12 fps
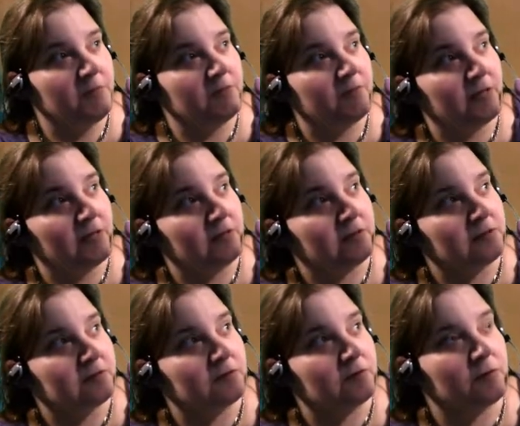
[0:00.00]

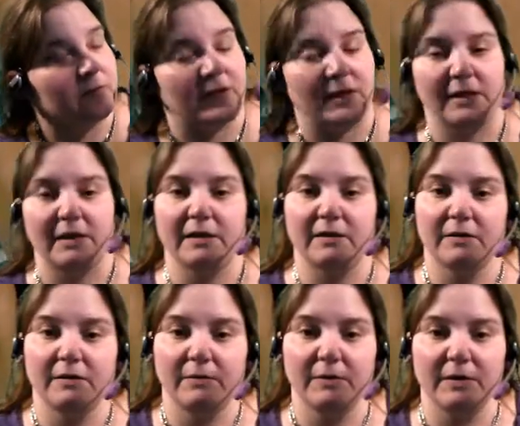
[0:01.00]
valance for my
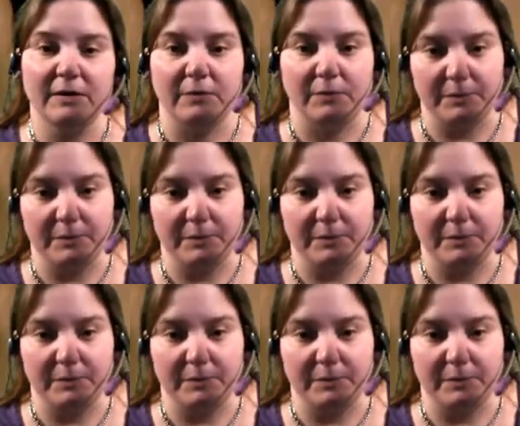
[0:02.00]
window.